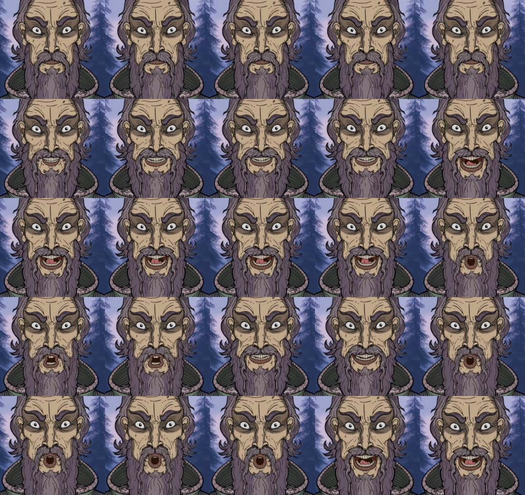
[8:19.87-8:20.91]
saw the
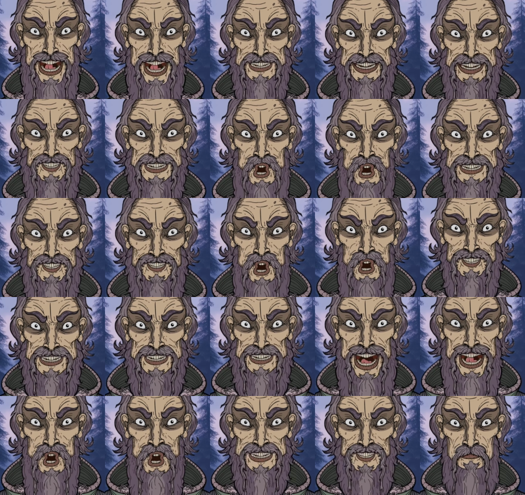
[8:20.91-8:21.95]
werewolf evolve
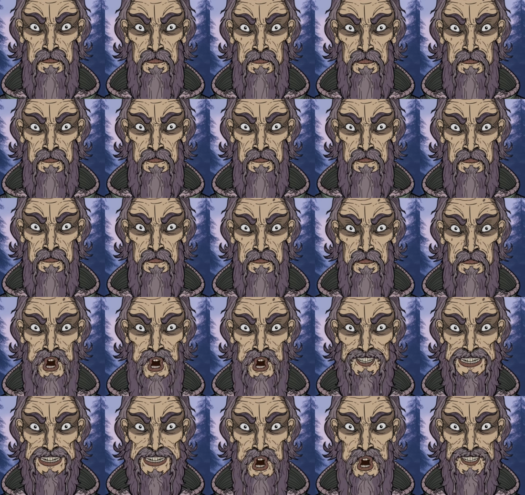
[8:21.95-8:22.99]
further,
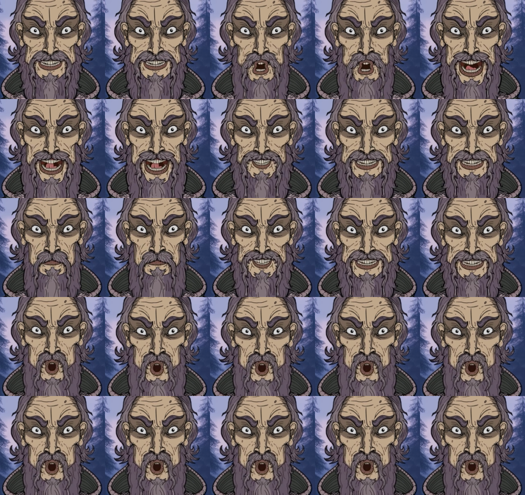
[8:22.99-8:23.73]
thanks to films like The